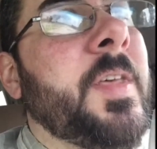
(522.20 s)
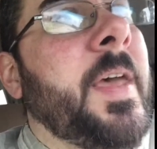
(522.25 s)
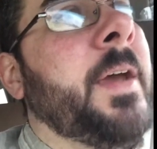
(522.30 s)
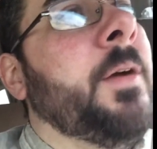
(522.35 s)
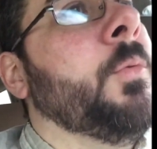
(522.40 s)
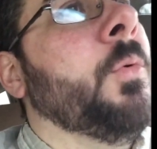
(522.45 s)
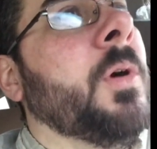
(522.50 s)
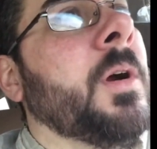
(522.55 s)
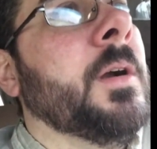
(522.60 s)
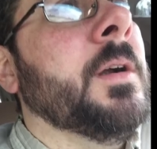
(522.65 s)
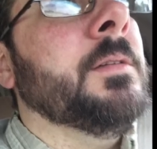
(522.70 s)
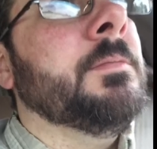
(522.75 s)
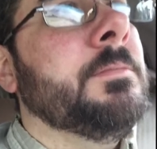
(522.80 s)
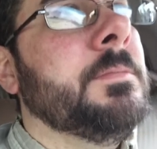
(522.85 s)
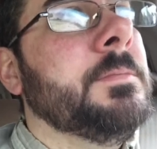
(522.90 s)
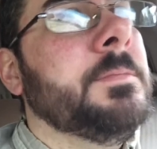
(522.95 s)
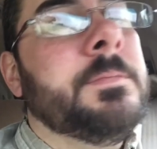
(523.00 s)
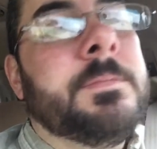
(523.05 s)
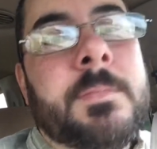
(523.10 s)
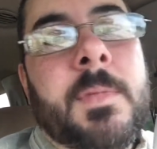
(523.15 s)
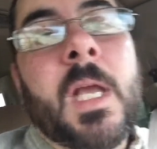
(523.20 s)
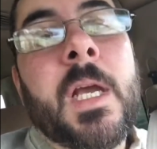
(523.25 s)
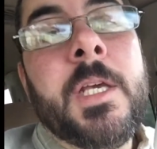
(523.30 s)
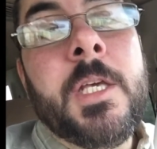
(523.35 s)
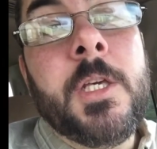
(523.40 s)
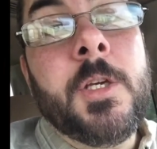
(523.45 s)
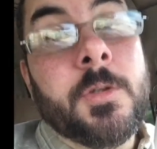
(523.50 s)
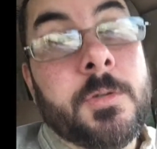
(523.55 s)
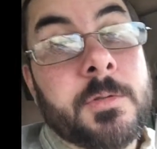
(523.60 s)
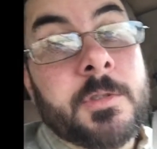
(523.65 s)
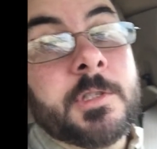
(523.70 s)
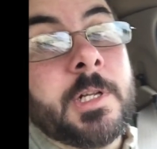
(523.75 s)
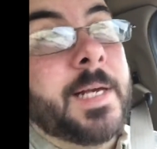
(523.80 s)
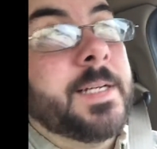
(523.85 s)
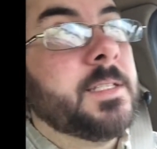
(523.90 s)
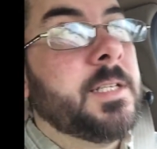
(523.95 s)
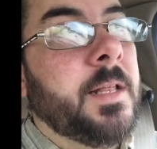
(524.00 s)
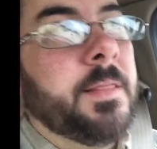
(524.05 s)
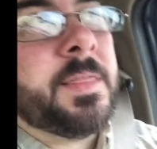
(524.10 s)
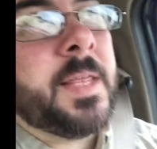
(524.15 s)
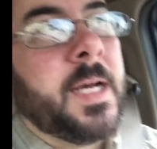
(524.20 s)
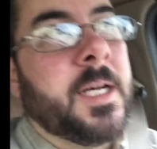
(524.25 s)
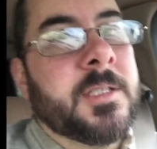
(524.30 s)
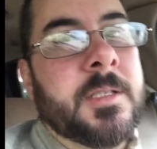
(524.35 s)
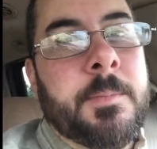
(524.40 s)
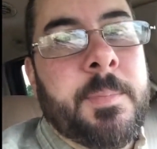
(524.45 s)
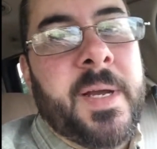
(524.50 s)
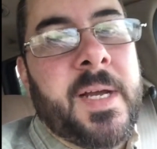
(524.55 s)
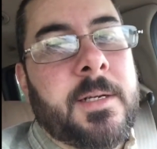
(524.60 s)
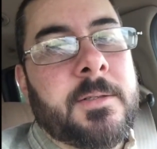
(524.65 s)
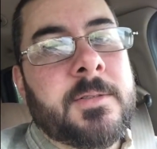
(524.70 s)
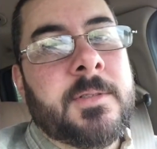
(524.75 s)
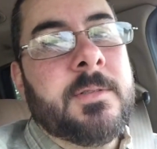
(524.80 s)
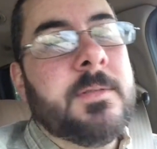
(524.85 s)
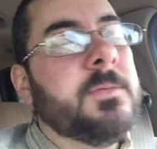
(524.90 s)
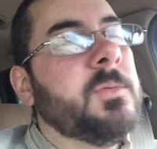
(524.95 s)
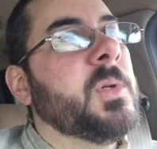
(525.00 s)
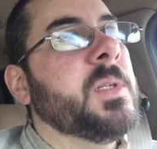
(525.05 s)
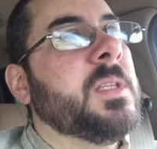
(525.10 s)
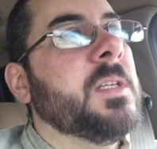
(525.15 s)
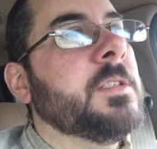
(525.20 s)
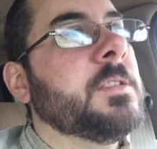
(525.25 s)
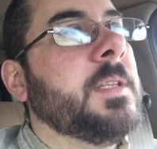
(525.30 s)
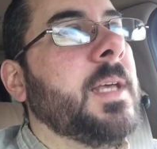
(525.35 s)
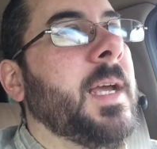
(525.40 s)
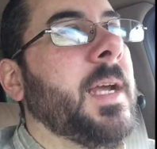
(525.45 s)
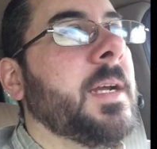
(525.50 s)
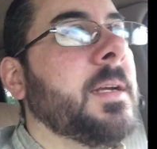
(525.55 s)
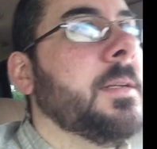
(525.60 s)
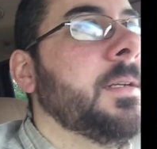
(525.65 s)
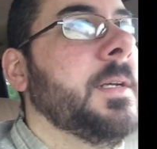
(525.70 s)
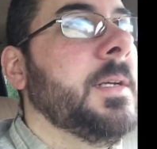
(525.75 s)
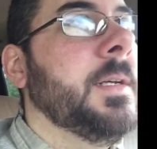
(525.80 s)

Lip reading: that were huge, like 10,000 pounds with this thing.